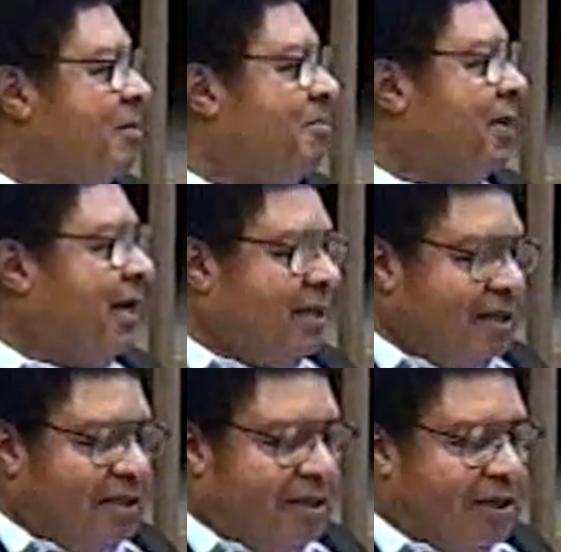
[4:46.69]
But I
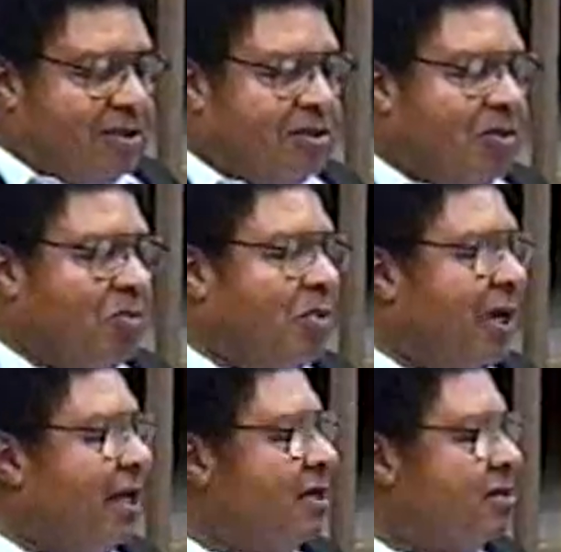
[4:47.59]
think that there's
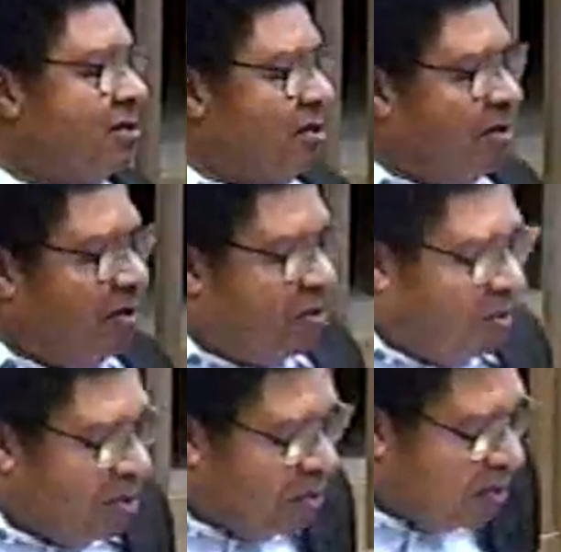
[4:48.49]
ways
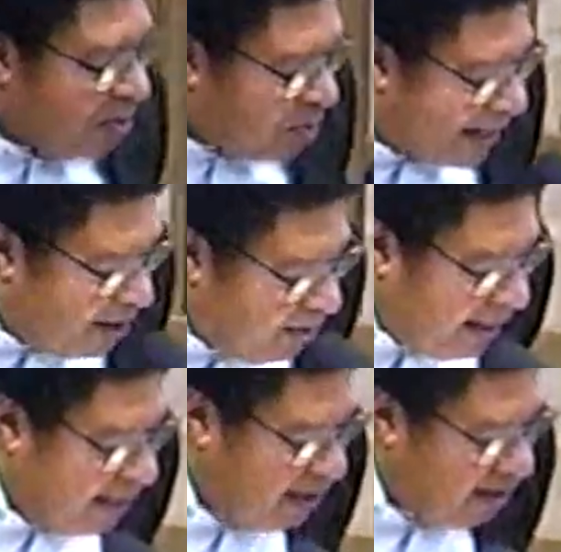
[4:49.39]
around.
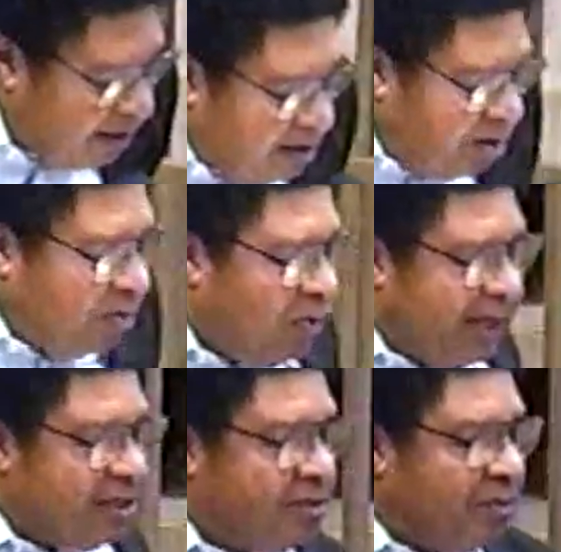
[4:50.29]
I think there are
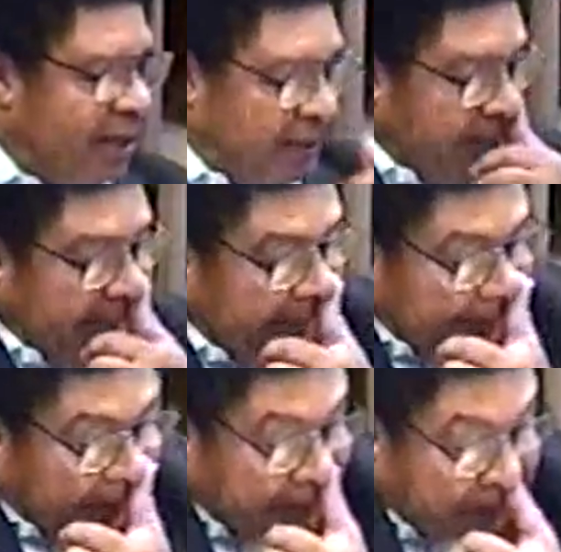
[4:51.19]
ways around that,
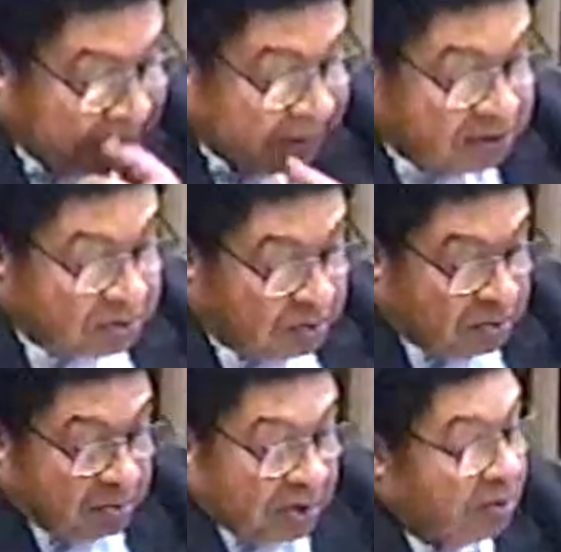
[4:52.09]
and this is
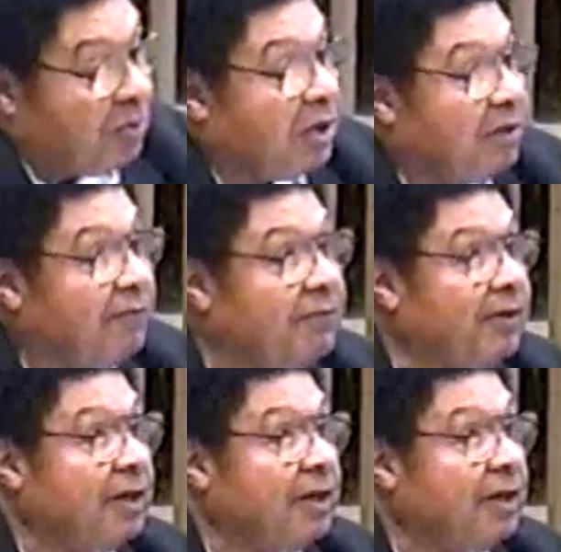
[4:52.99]
one of